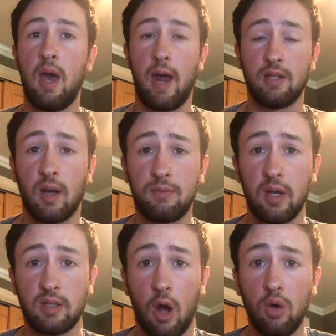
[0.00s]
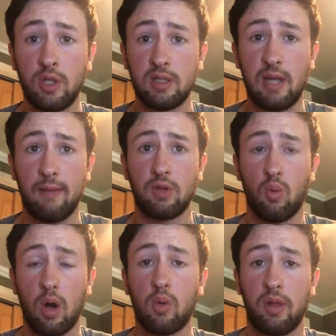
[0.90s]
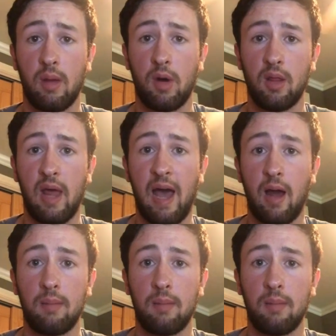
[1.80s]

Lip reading: And it's up to his coaching staff to work with him on that.